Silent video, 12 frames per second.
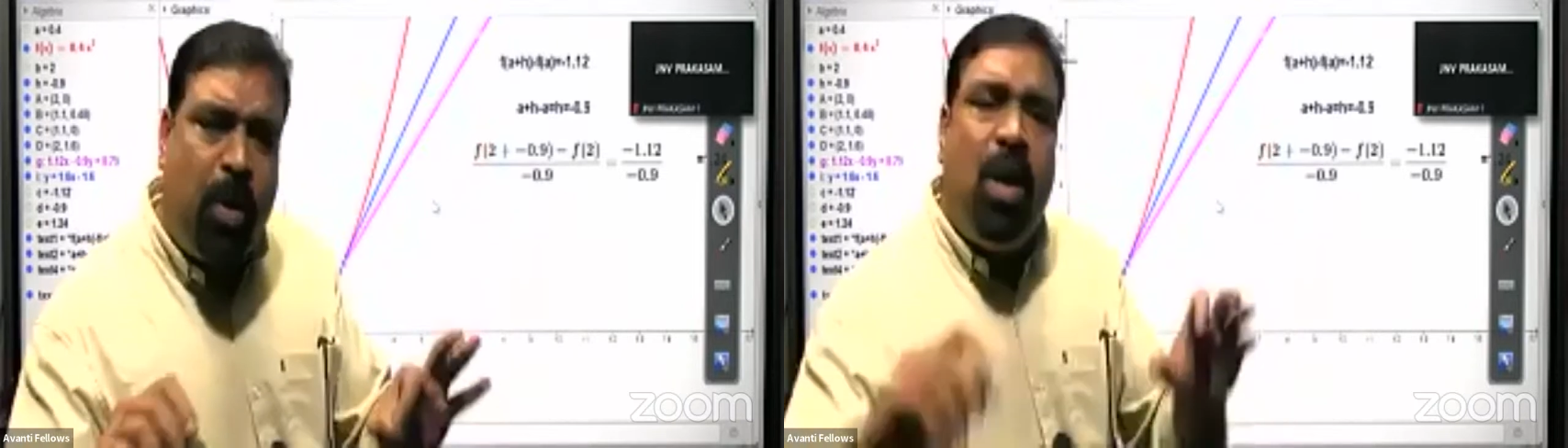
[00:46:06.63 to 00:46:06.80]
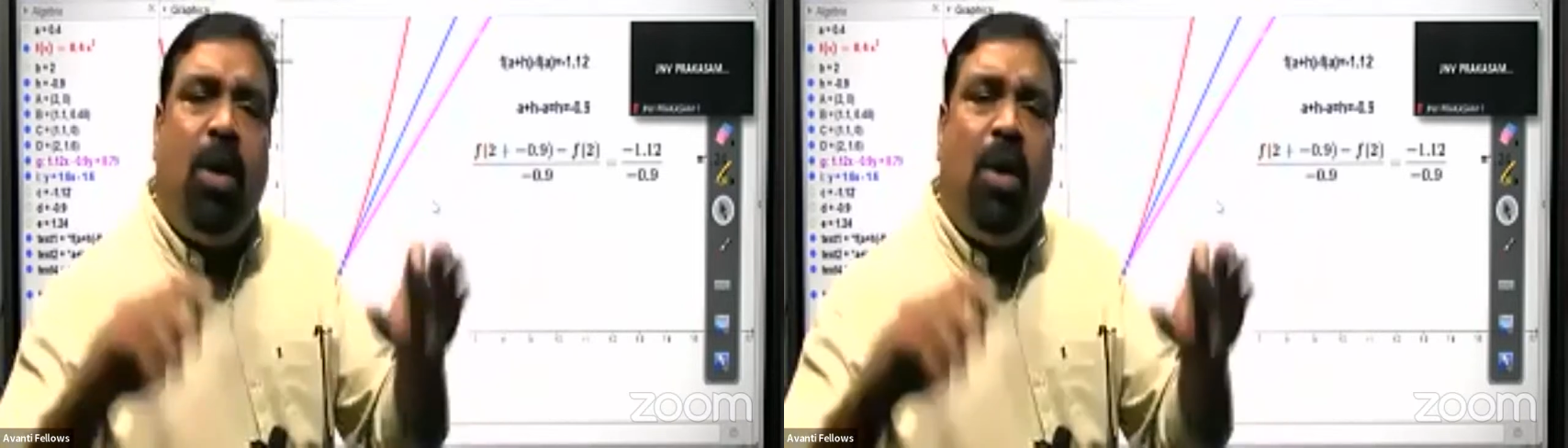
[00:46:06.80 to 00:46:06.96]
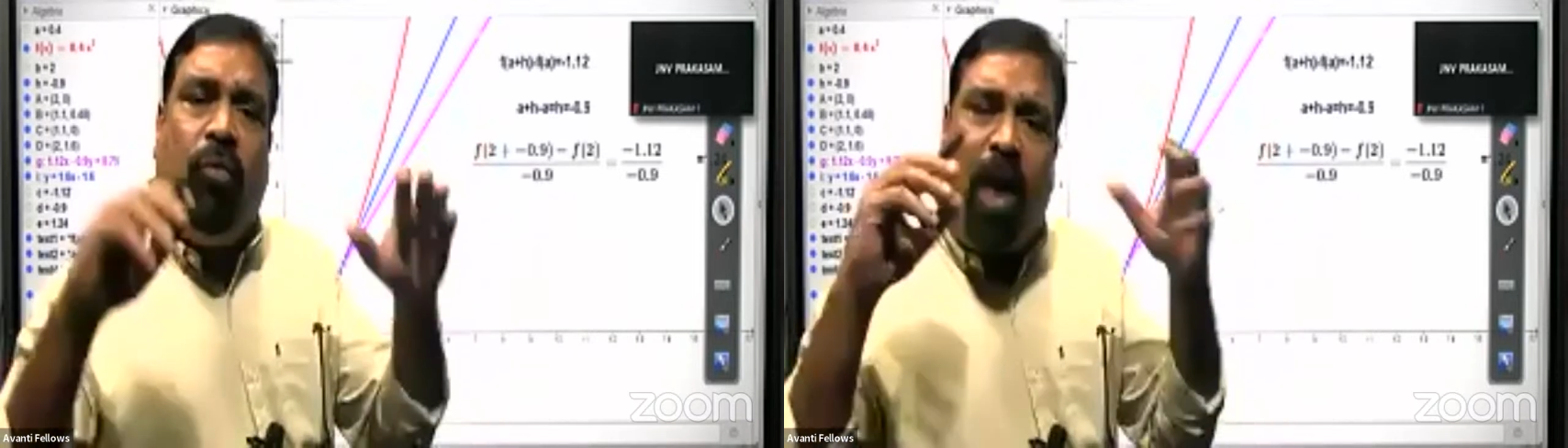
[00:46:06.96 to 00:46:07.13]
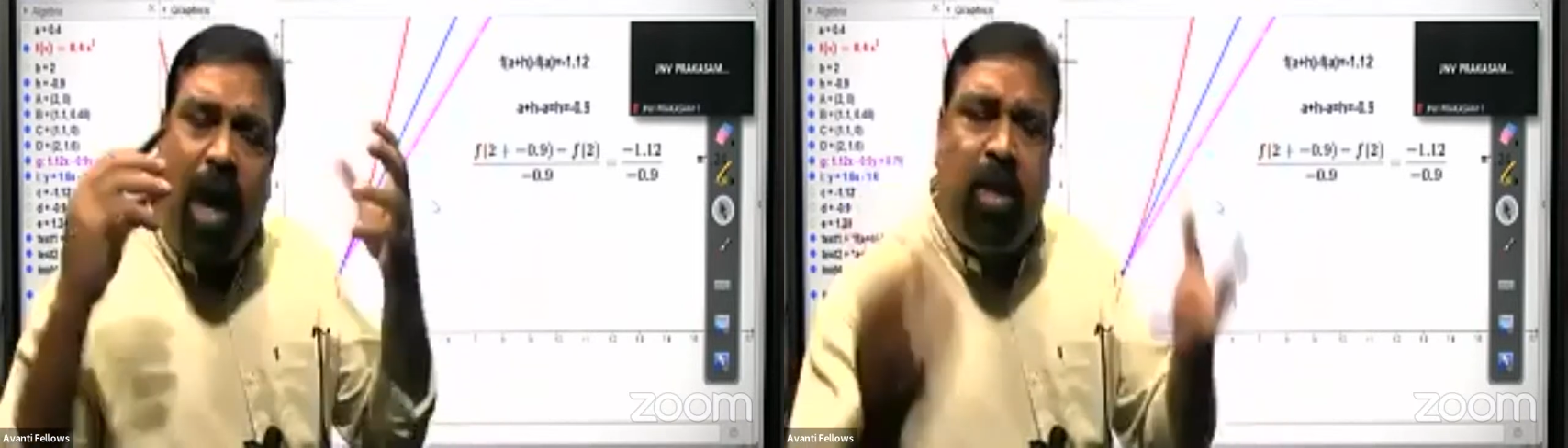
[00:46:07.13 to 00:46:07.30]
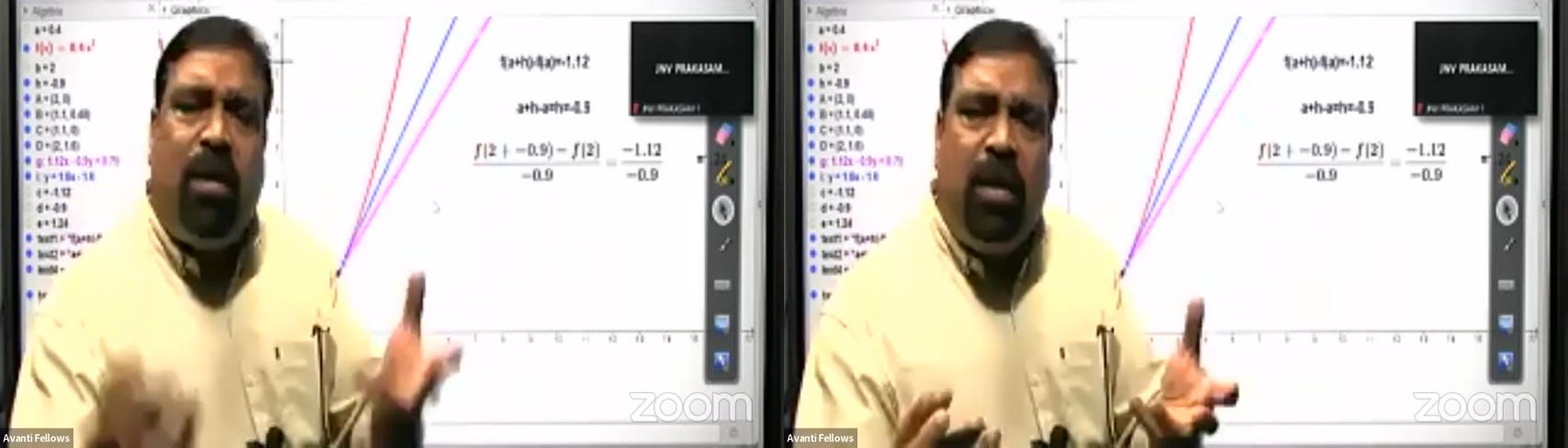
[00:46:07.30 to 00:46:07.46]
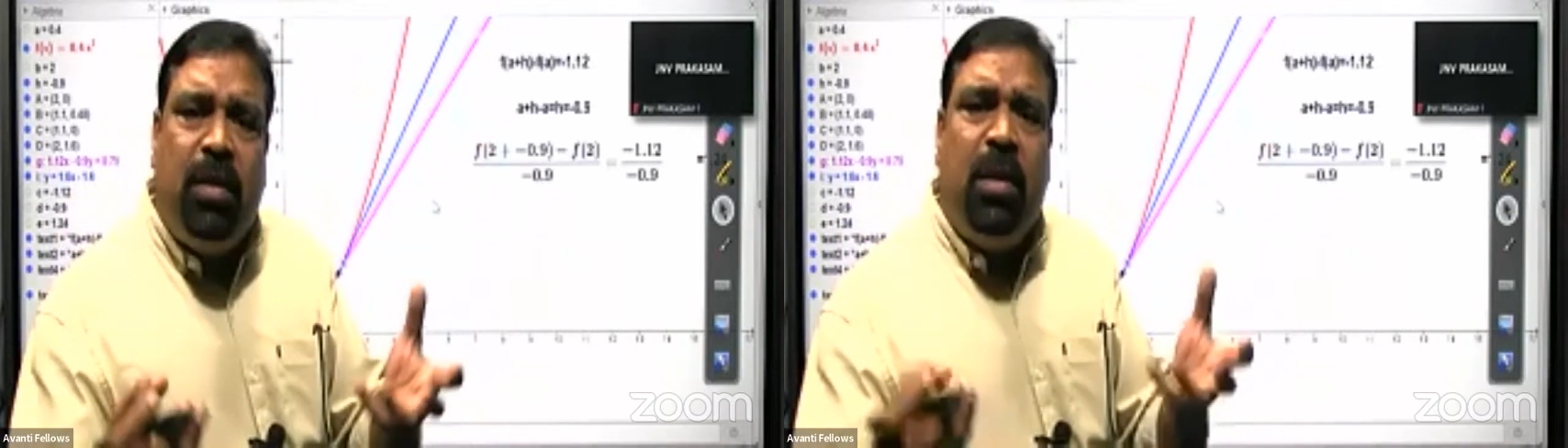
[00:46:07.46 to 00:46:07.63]
what
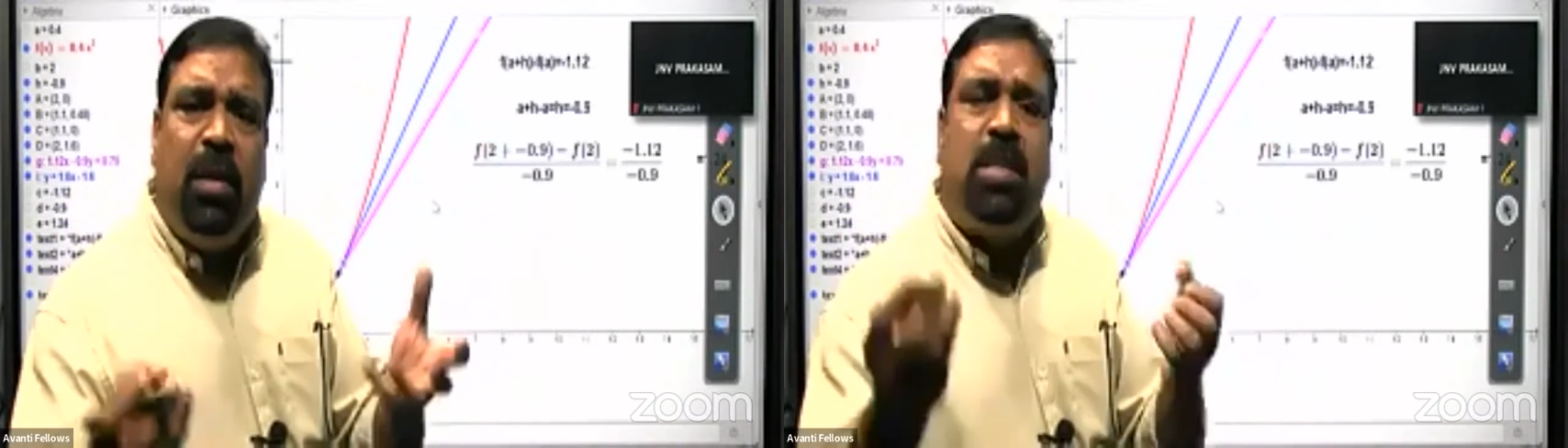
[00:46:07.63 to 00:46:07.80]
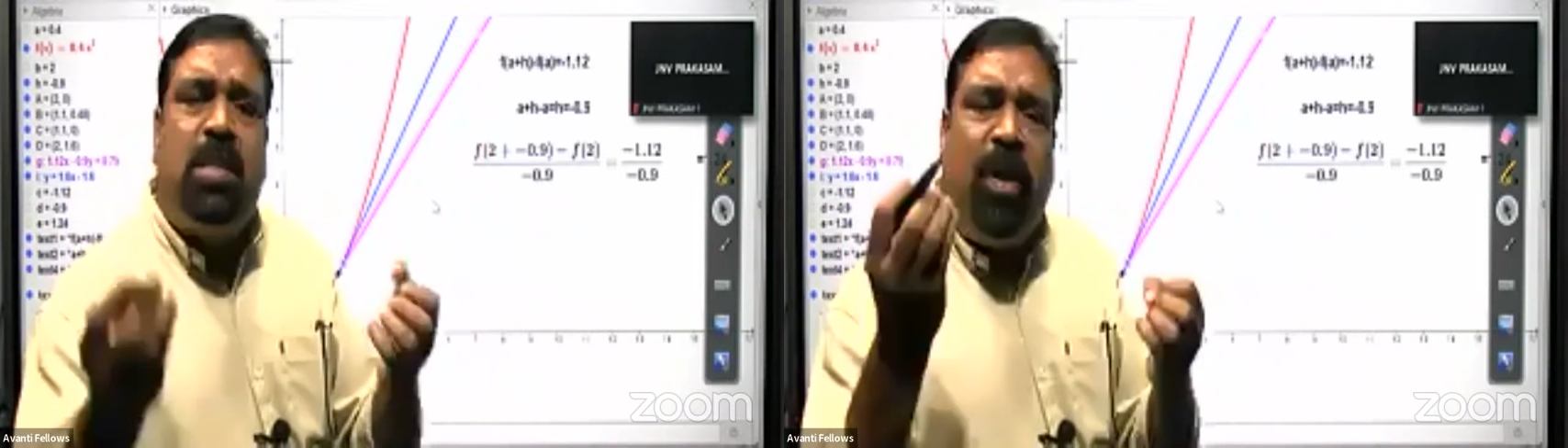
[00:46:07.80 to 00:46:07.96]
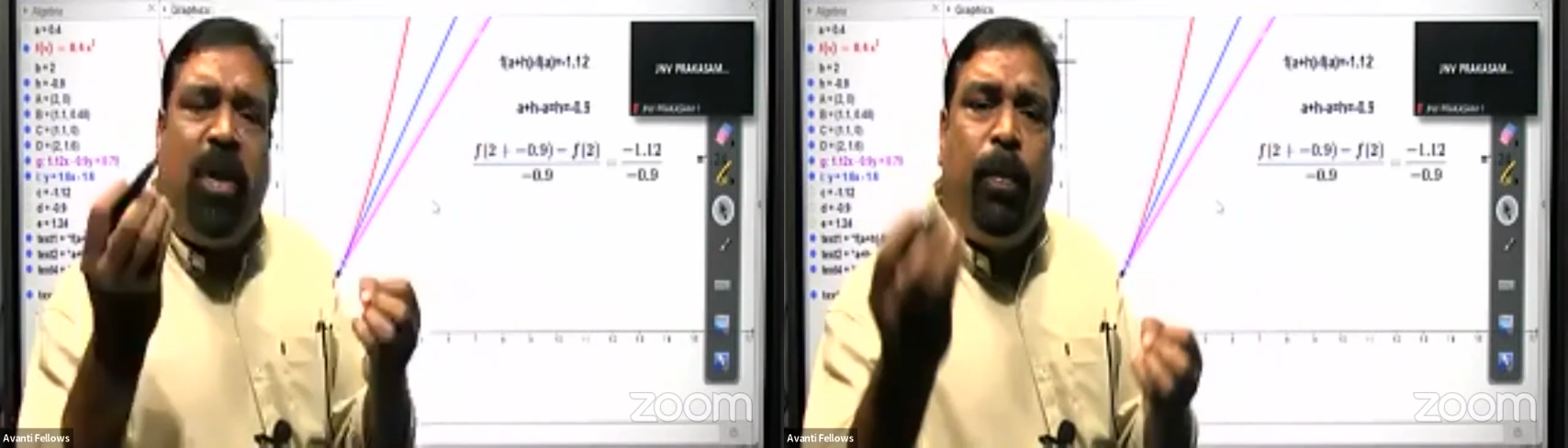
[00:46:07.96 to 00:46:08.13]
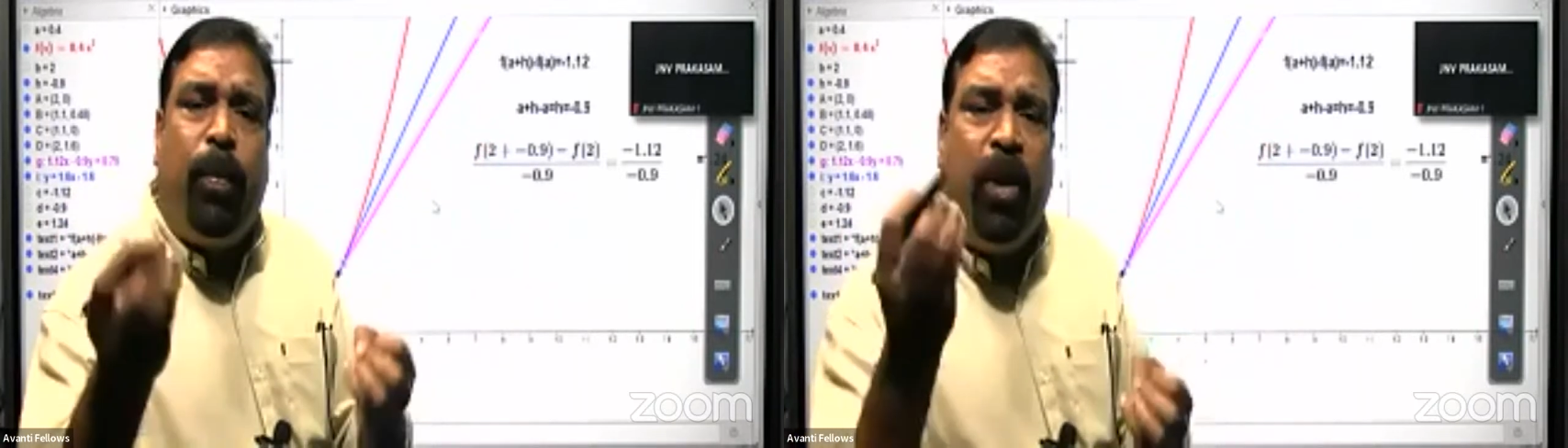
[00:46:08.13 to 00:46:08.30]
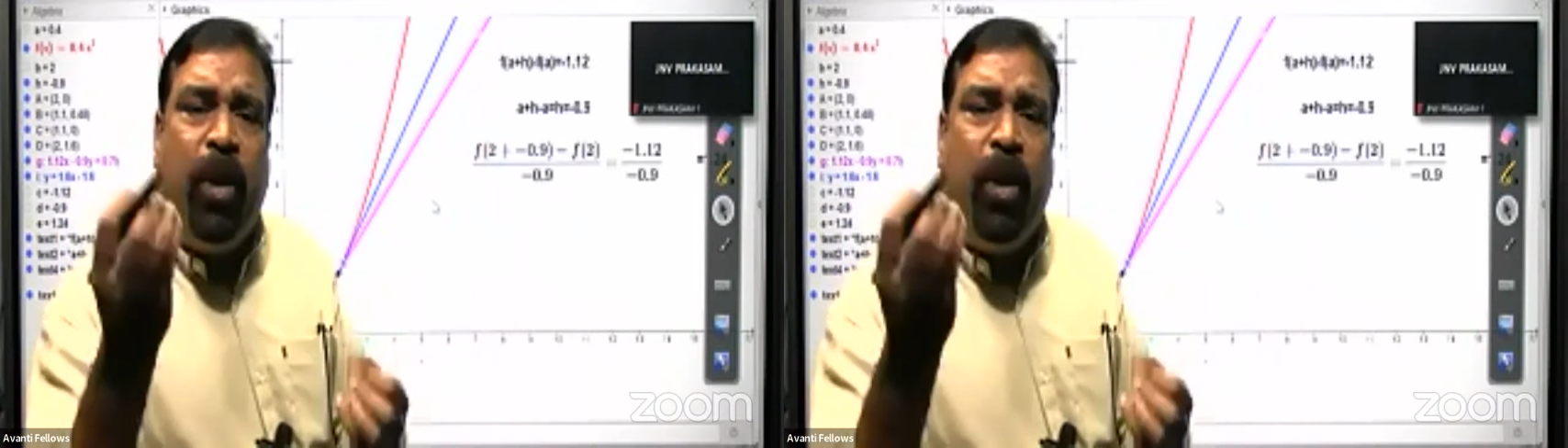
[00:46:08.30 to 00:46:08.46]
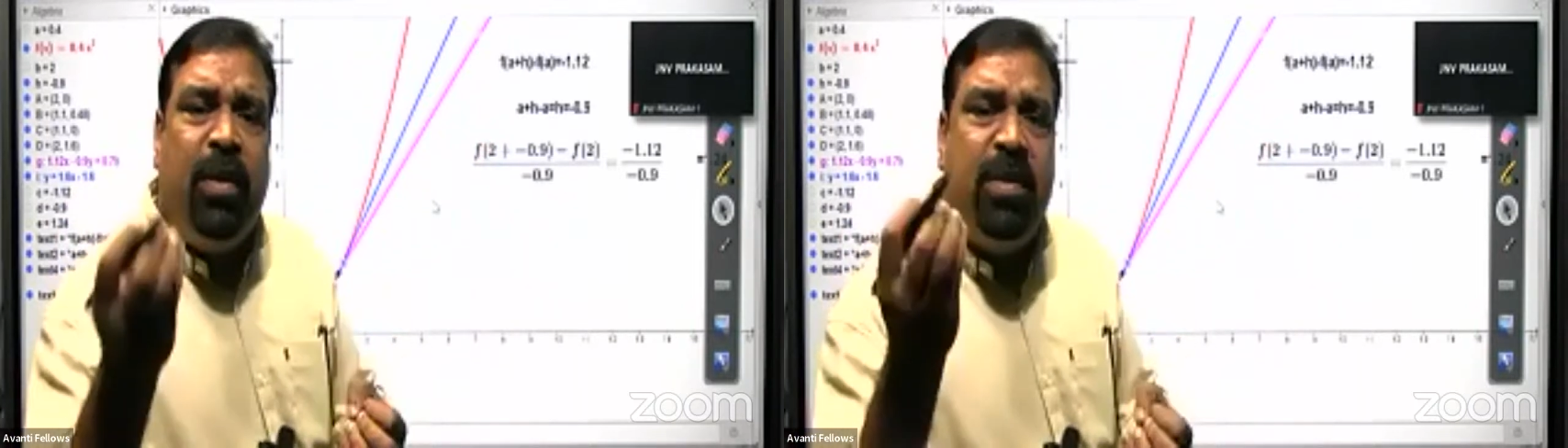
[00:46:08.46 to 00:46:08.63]
this
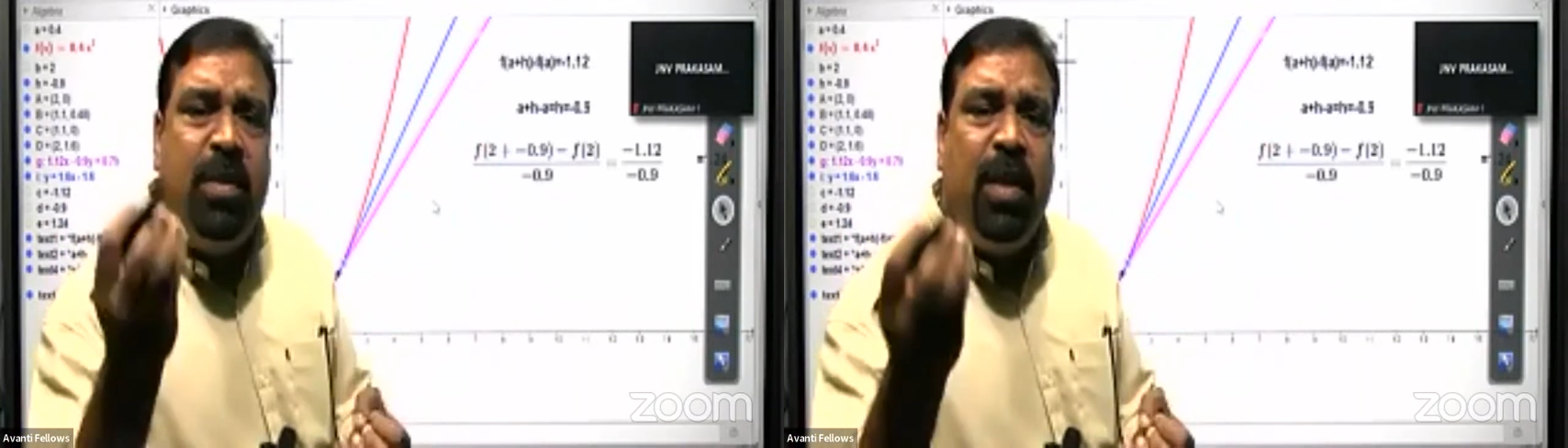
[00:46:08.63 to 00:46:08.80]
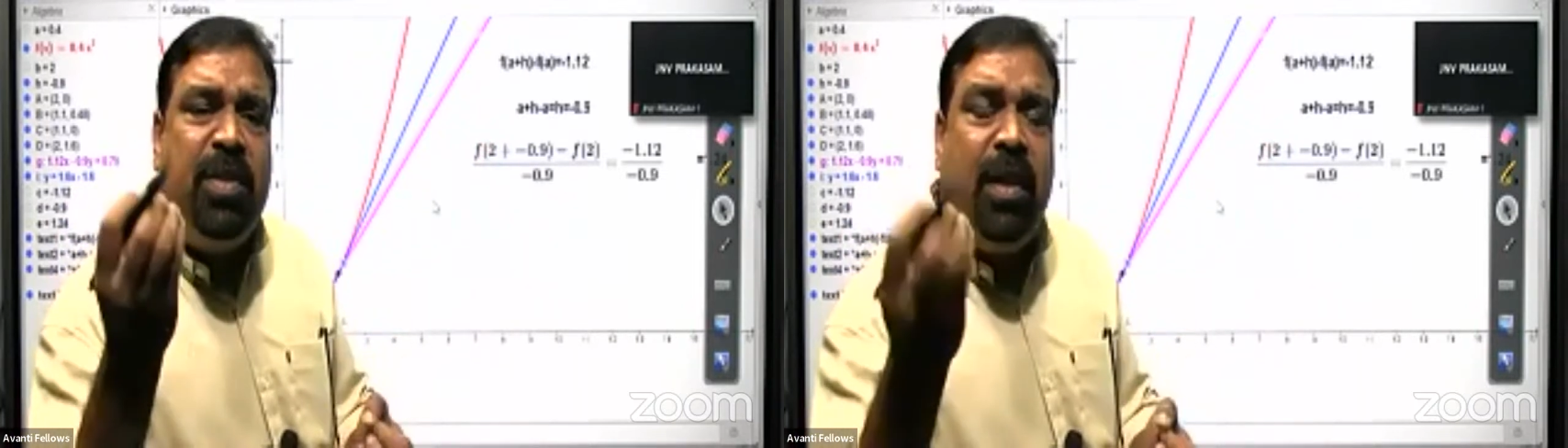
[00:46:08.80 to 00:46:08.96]
1.6